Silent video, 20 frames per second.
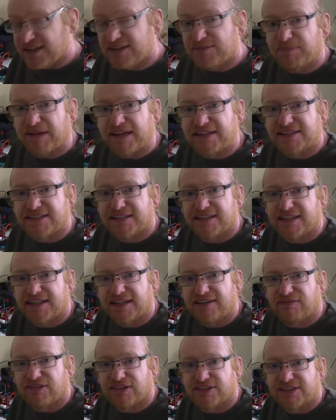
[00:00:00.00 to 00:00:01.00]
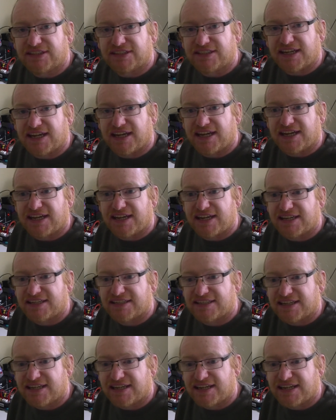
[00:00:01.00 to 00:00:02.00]
Basically what it
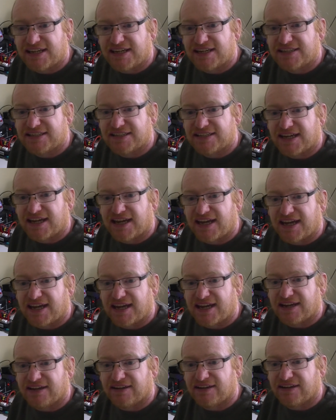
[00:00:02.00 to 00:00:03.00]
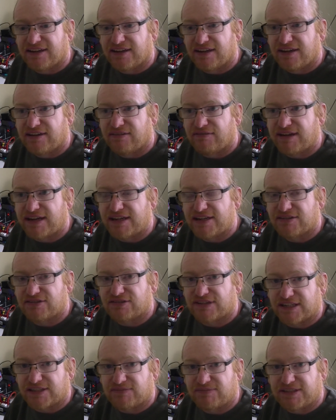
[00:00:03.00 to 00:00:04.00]
is a radio
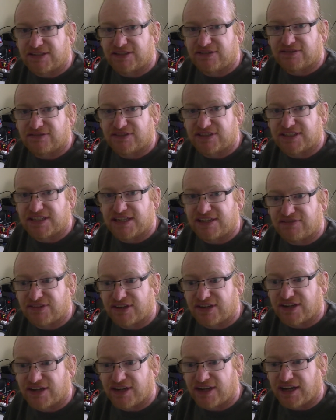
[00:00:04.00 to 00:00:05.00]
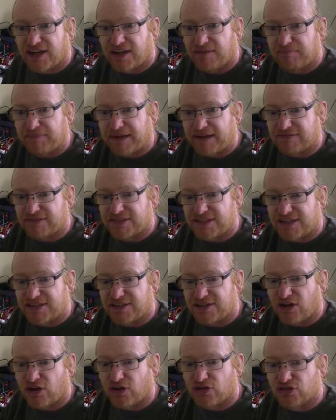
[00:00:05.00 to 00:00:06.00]
transmitter and receiver mounted
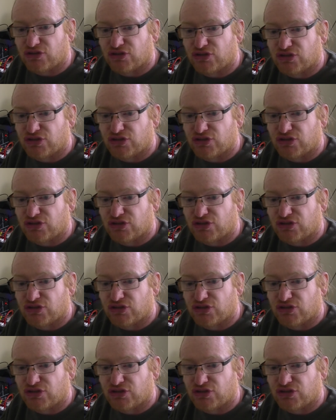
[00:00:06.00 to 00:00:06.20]
on